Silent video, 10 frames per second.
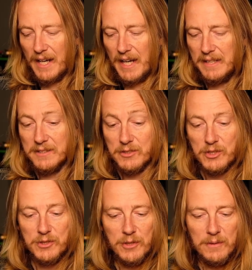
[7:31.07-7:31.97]
And as
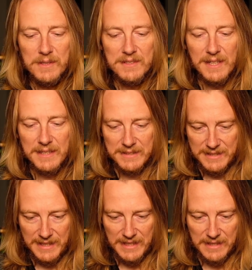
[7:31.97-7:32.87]
soon as I
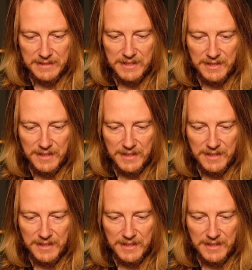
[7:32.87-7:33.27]
did,